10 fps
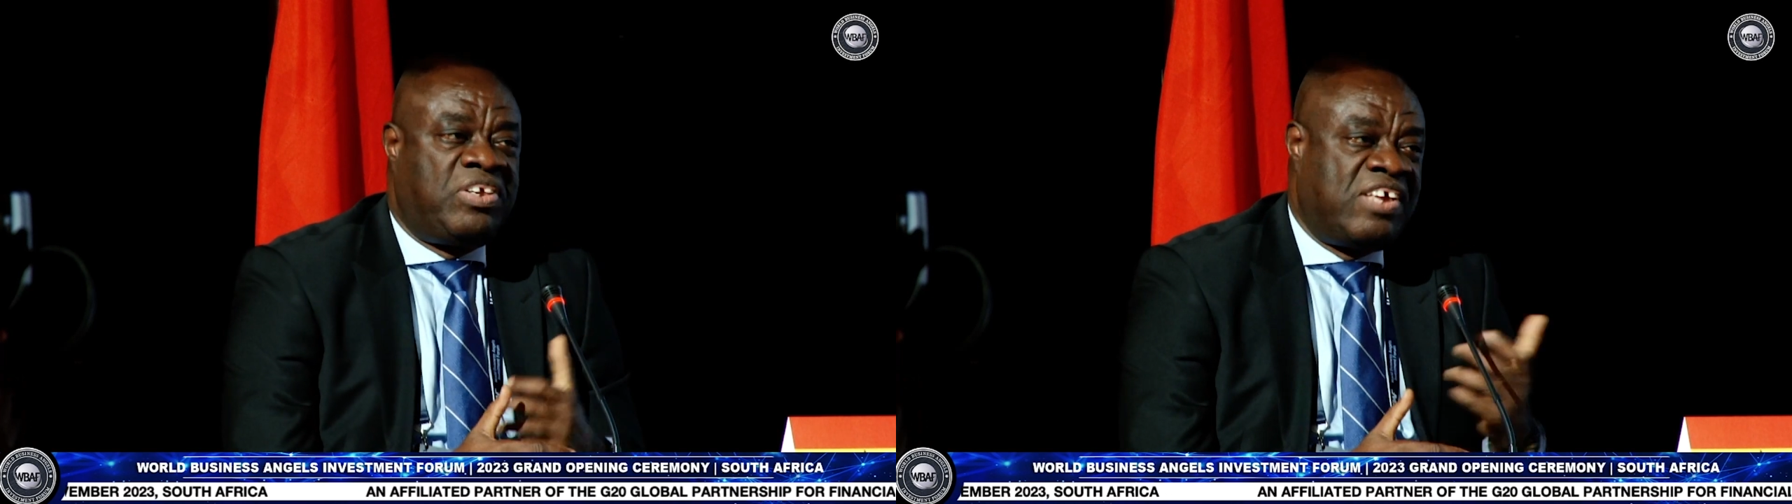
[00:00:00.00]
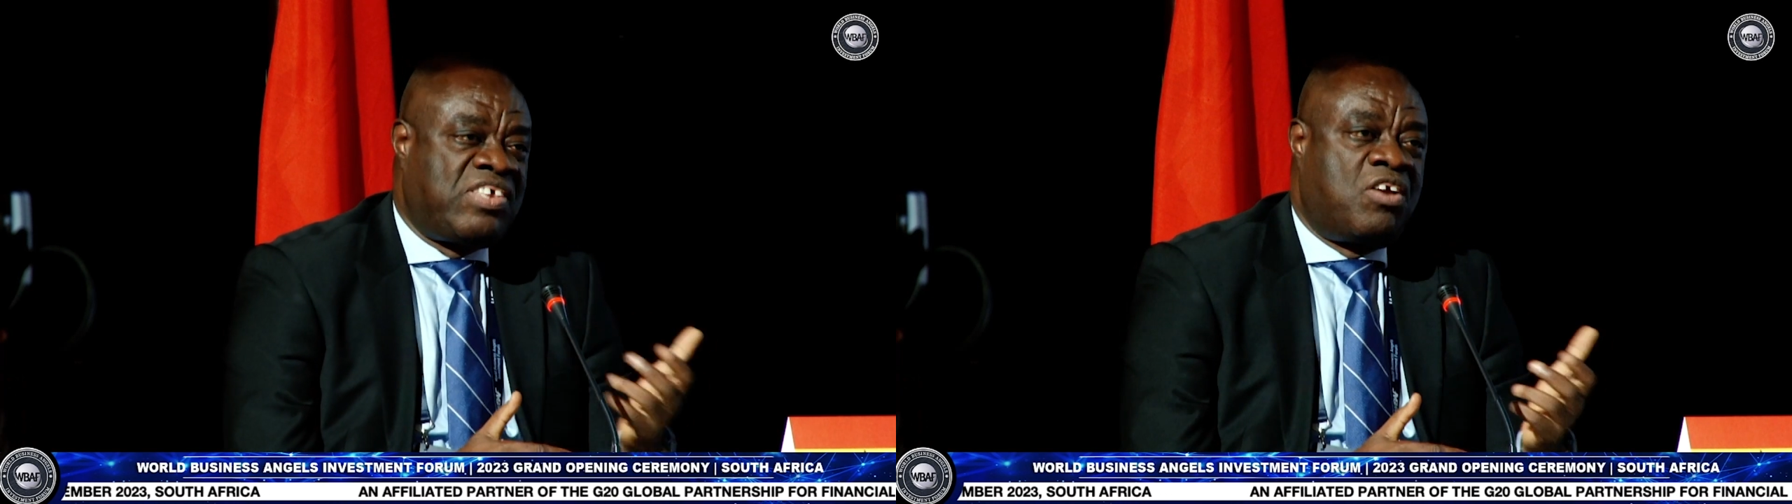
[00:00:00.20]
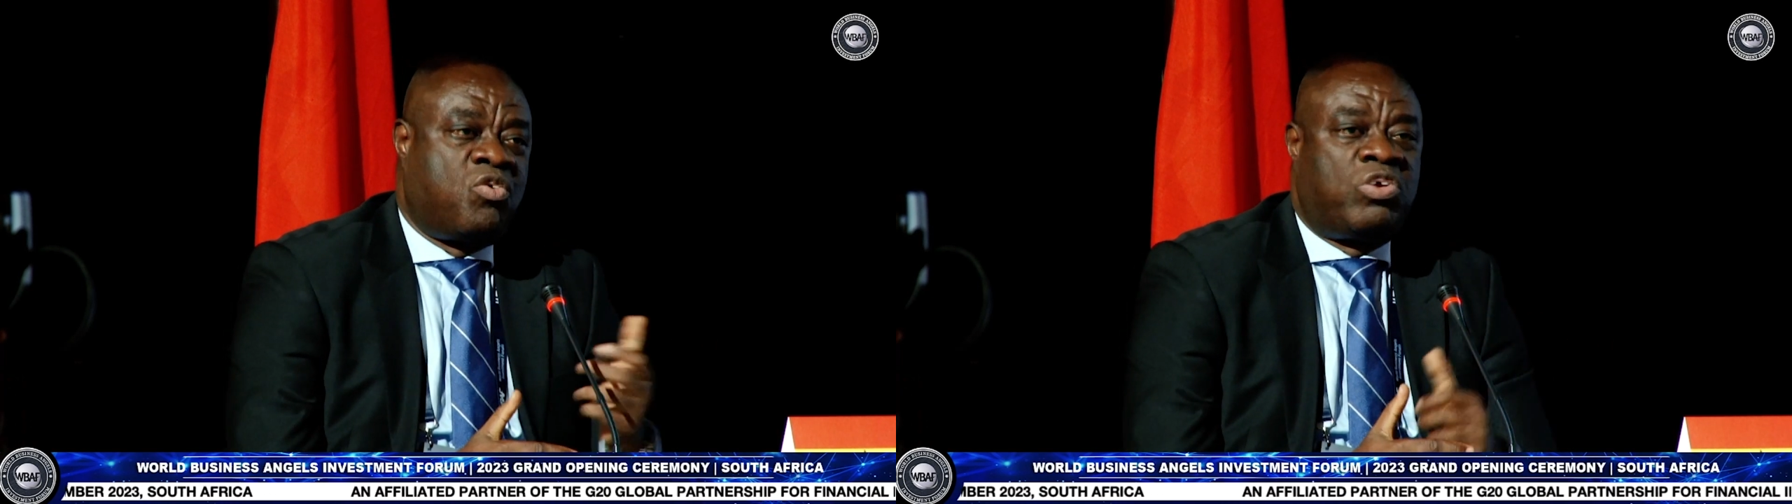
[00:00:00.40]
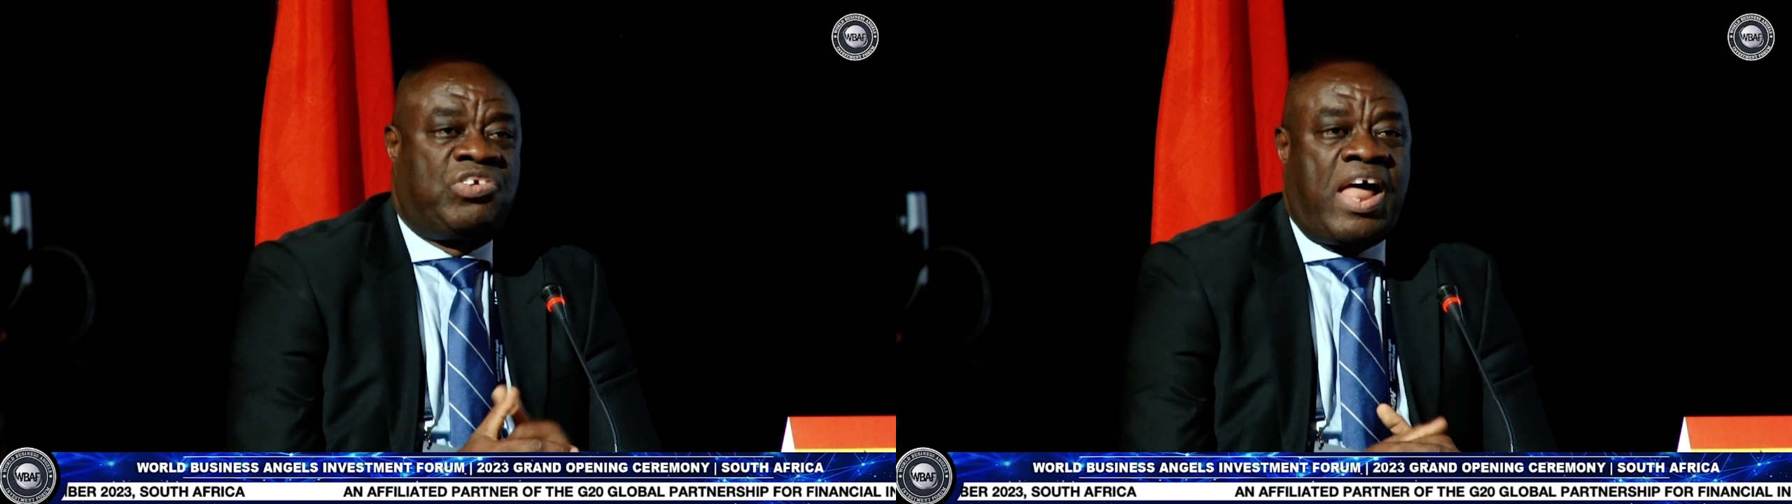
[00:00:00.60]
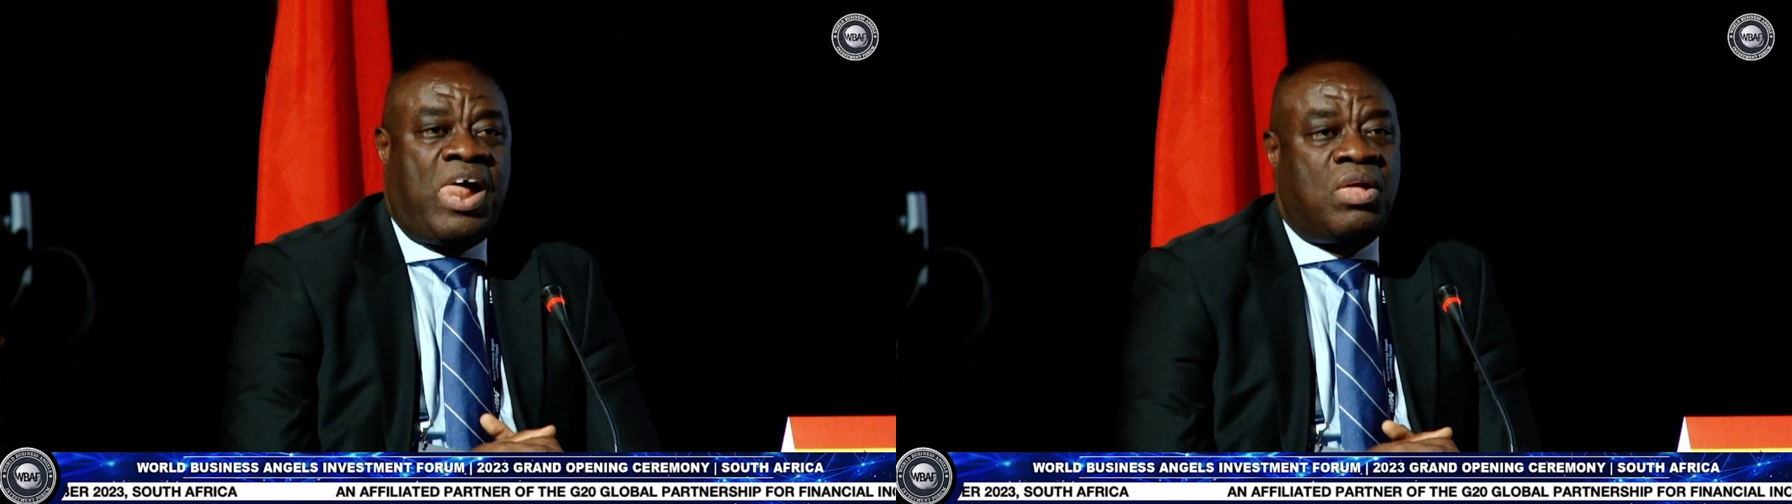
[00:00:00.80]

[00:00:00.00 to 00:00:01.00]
just agriculture